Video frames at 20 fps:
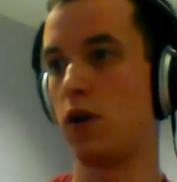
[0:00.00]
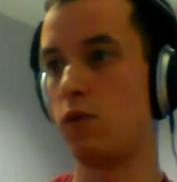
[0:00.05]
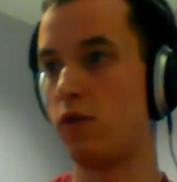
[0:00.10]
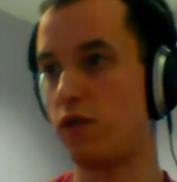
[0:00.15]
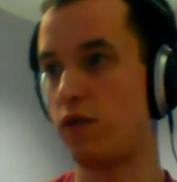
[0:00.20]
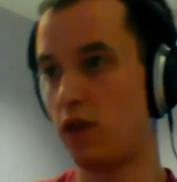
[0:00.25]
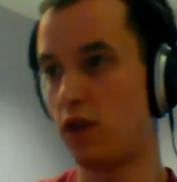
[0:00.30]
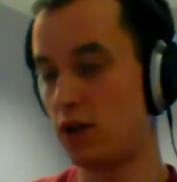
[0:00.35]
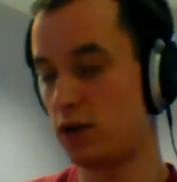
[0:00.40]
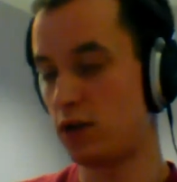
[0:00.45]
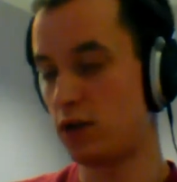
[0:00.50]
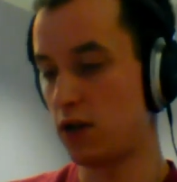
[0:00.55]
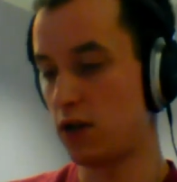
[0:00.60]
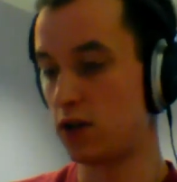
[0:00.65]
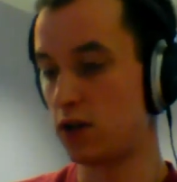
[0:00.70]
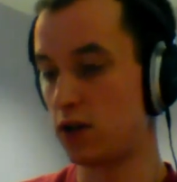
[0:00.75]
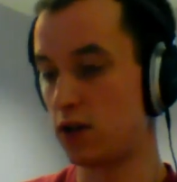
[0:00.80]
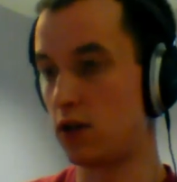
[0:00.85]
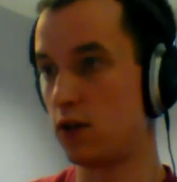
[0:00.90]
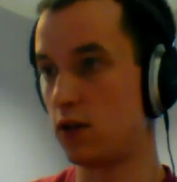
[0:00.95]
with that
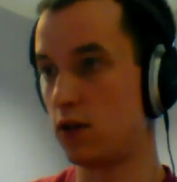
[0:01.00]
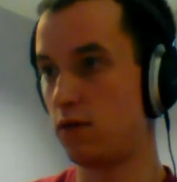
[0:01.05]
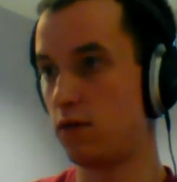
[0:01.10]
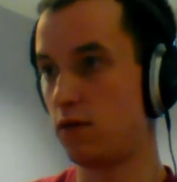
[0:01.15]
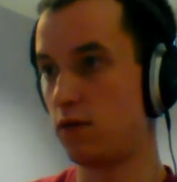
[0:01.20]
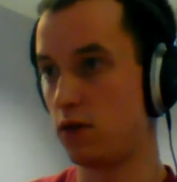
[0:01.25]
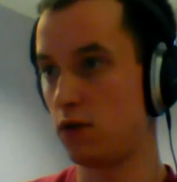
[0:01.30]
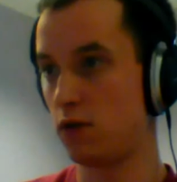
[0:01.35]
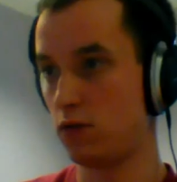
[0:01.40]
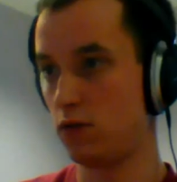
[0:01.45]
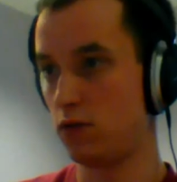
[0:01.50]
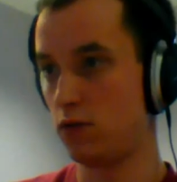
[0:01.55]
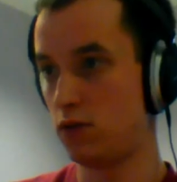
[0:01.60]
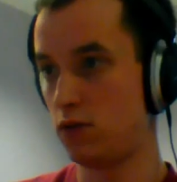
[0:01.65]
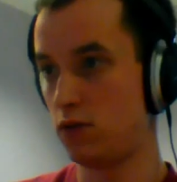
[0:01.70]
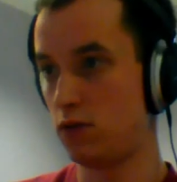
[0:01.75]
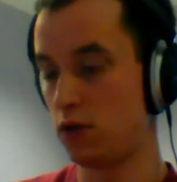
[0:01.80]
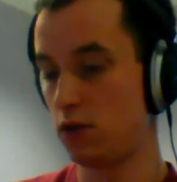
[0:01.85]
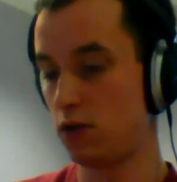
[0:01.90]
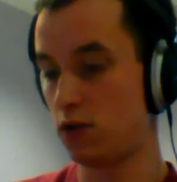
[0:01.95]
tested, if I do
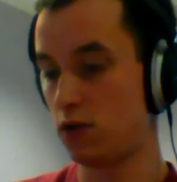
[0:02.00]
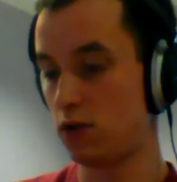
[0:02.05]
get